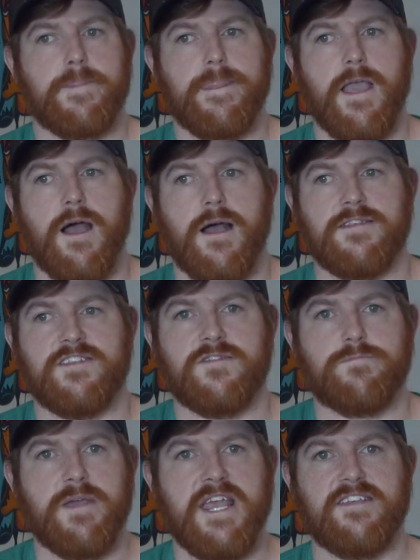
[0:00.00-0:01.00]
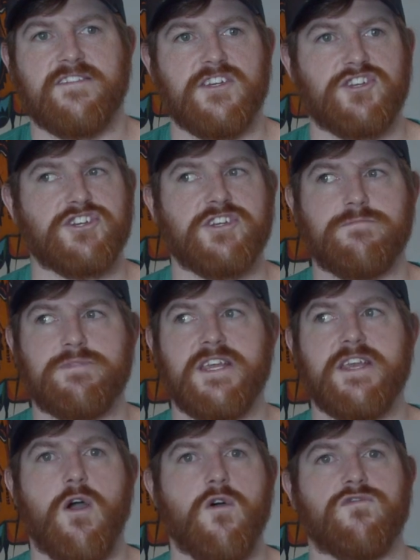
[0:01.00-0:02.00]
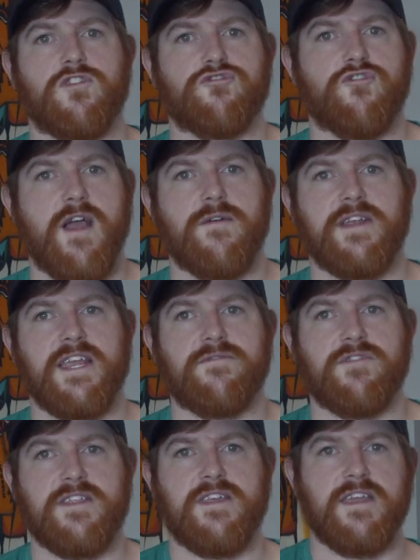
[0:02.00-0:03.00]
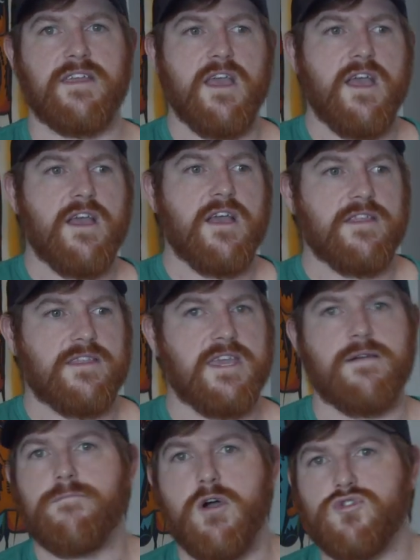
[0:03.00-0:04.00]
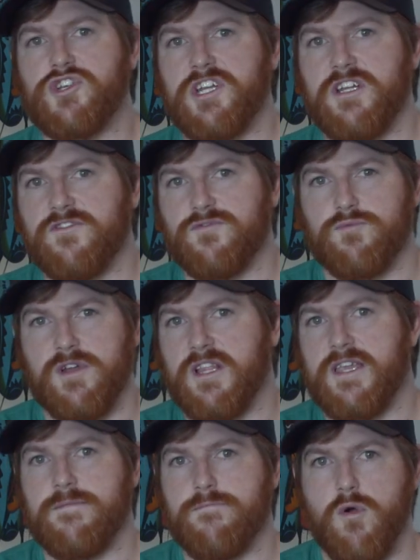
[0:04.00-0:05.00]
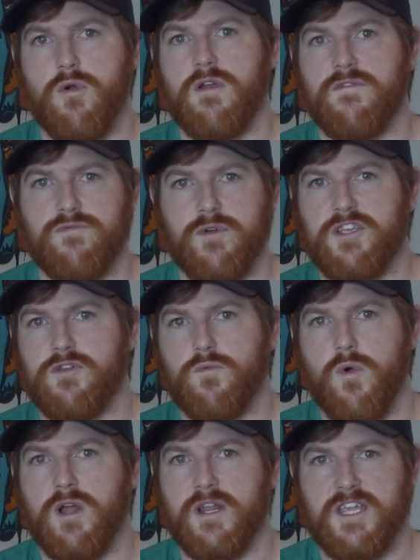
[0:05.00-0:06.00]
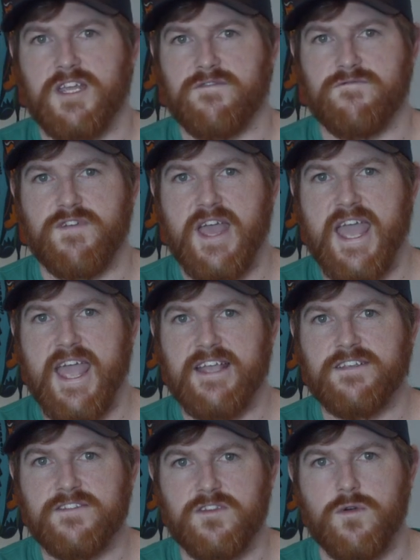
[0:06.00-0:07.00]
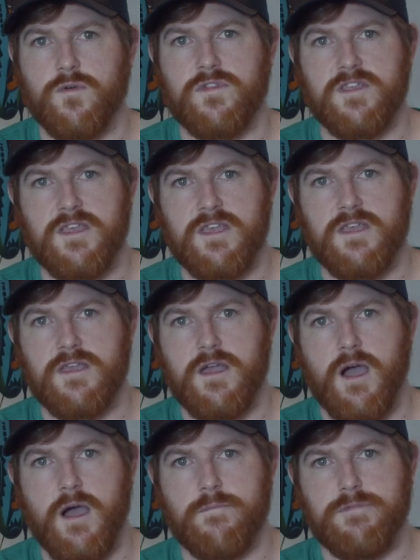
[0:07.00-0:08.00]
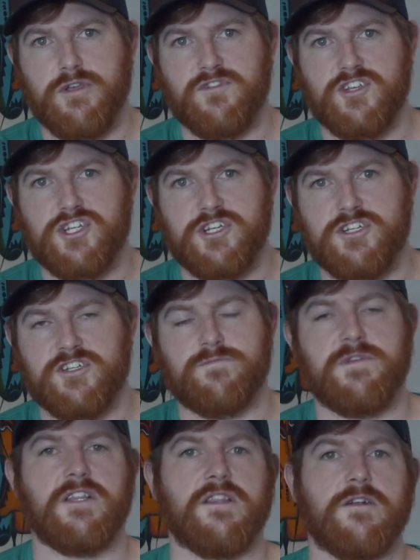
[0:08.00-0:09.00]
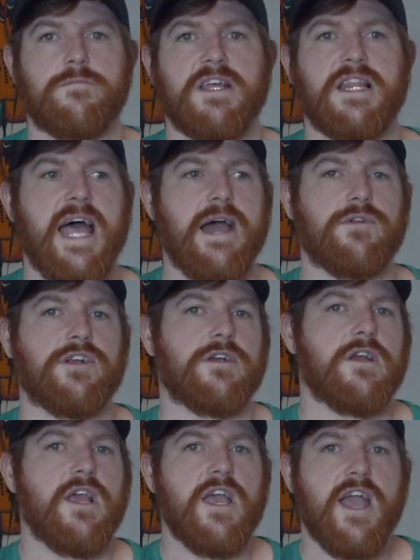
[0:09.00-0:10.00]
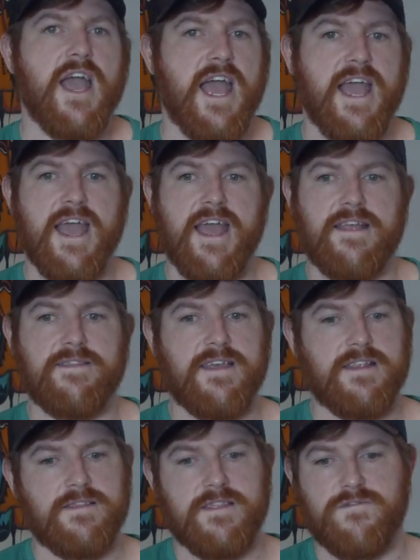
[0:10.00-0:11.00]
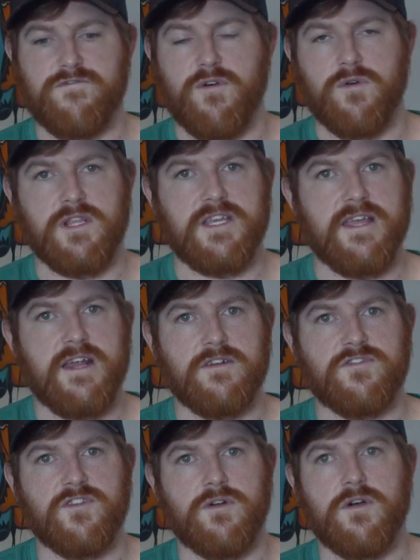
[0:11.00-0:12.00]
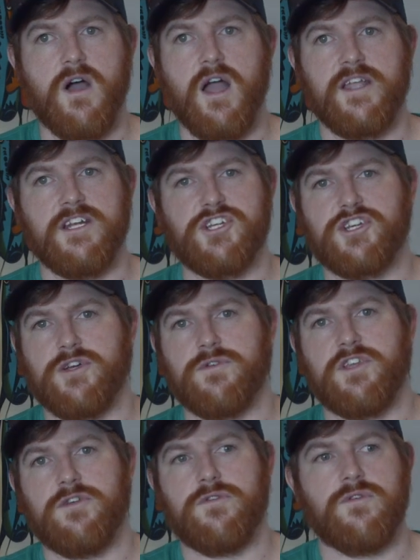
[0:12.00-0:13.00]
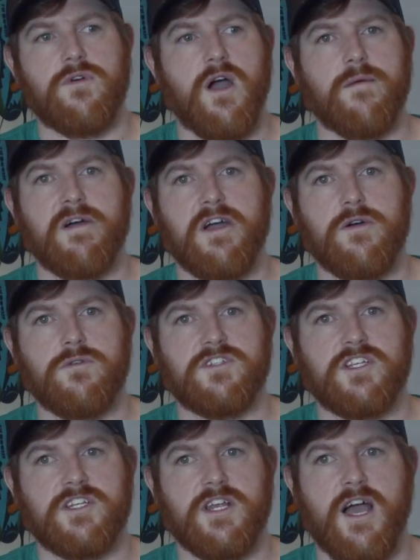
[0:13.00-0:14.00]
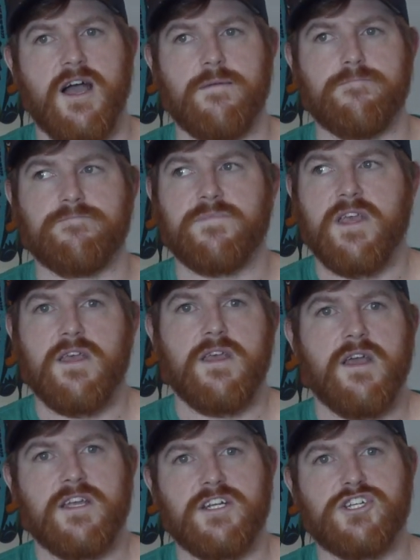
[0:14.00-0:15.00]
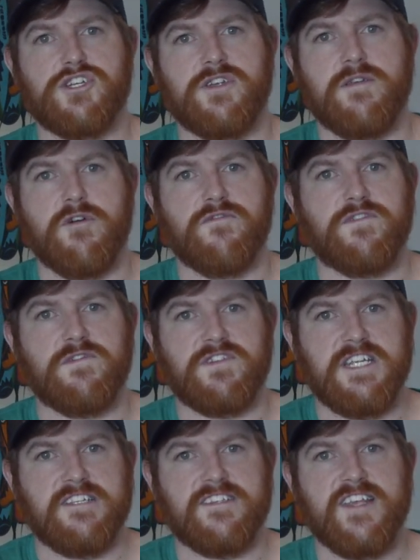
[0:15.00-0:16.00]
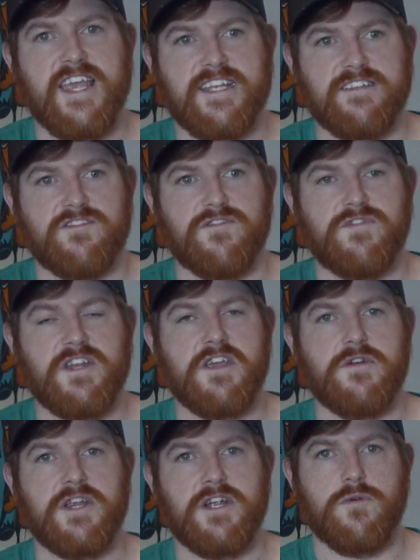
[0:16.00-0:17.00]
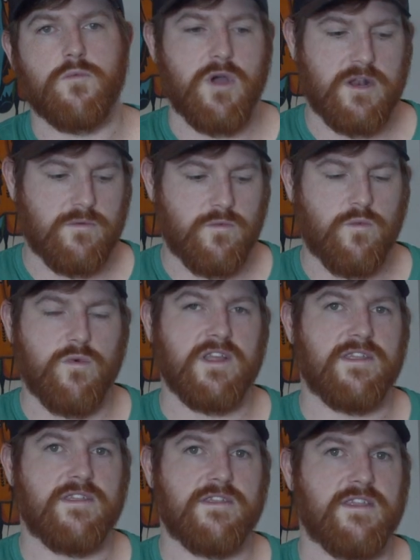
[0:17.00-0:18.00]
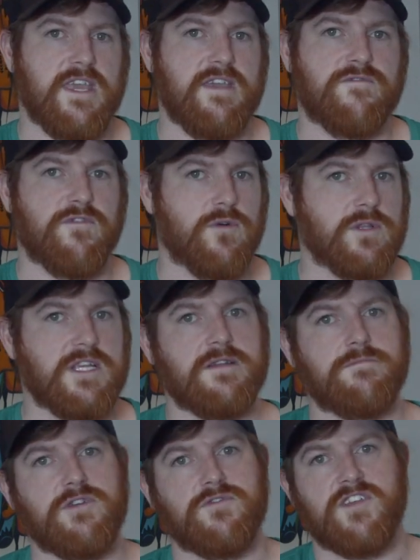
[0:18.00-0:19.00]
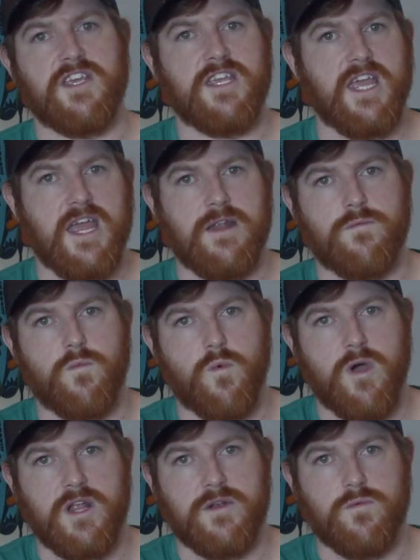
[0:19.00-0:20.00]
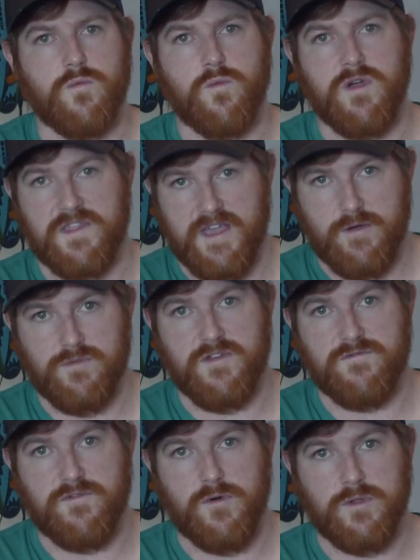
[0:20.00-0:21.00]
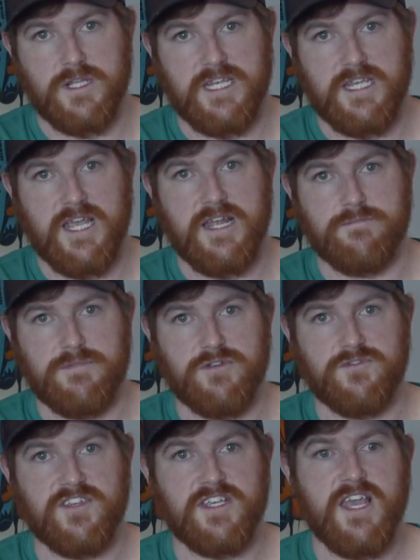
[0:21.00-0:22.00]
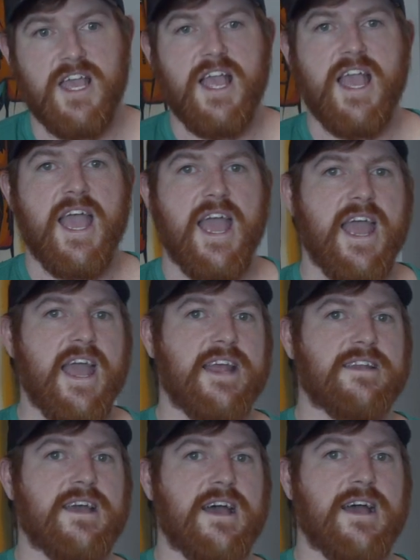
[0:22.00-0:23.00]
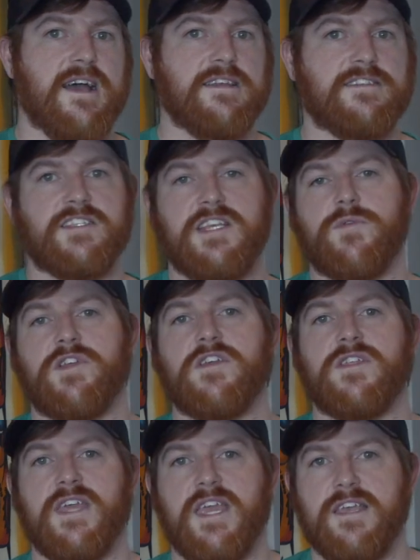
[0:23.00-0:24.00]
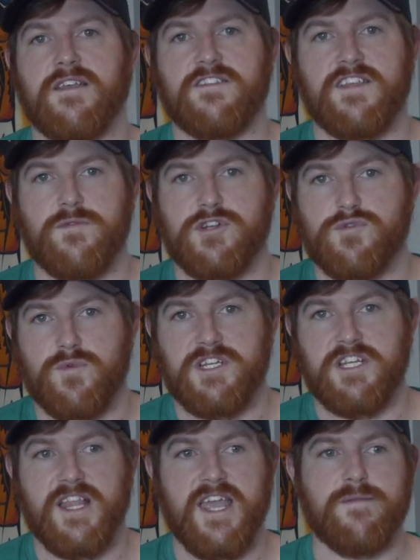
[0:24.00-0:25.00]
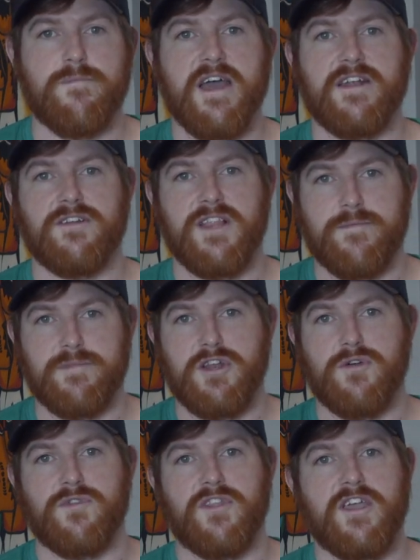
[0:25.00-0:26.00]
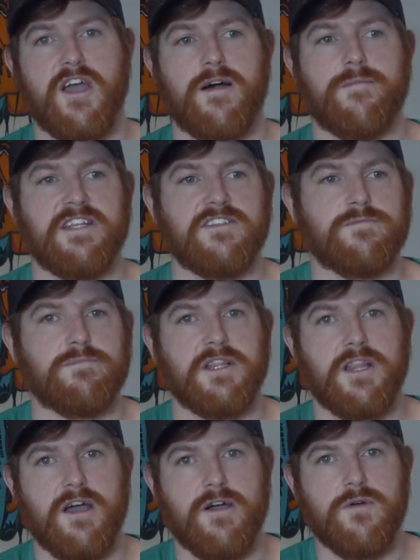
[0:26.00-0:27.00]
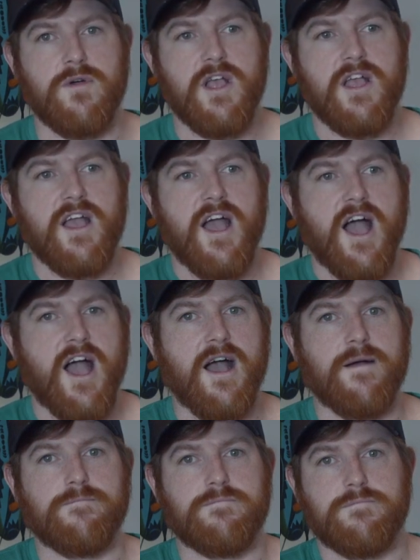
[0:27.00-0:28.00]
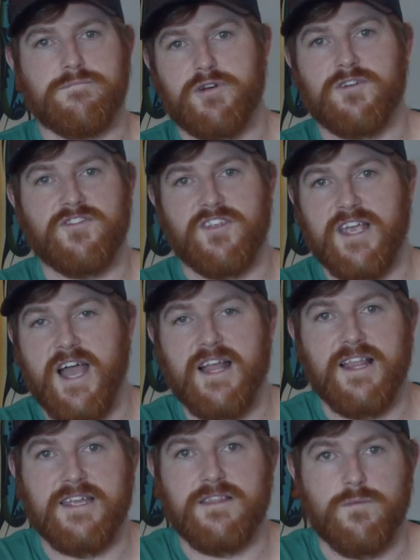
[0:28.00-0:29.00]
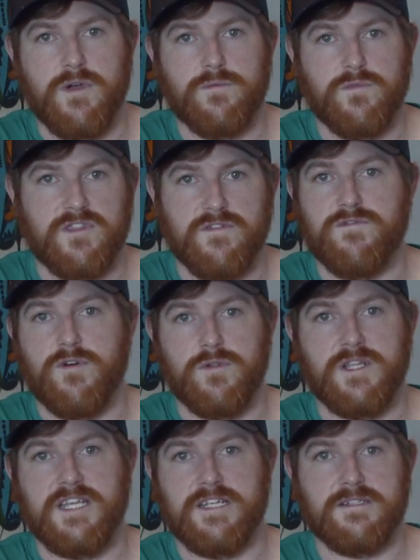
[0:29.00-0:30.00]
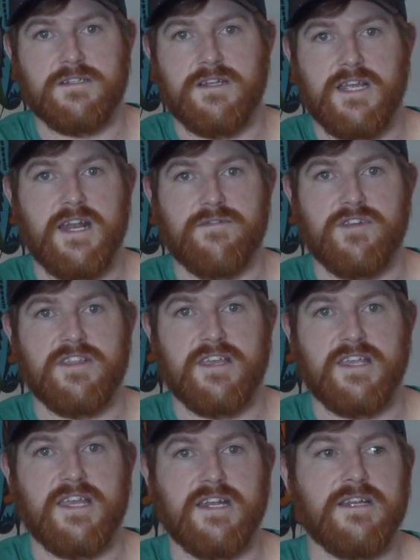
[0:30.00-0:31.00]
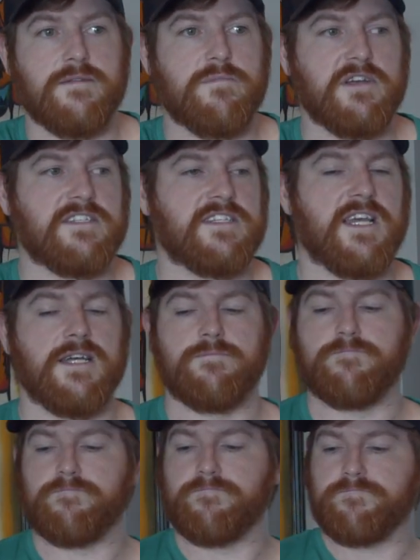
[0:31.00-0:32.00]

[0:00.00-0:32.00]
uh, space. It shouldn't be over drowning everything. The emotion is really more of what you want to convey, so the uh, music should just be a little bit louder and then the Foley there. So I'm going to show you about, um, I'm going to show you about 15 seconds of video here. One with the Foley and music and one without the Foley and music. And uh, see what you think. See which one you like better. Let me know in the comments below. Um, personally, I like the one with the Foley and, and everything in it. But... Um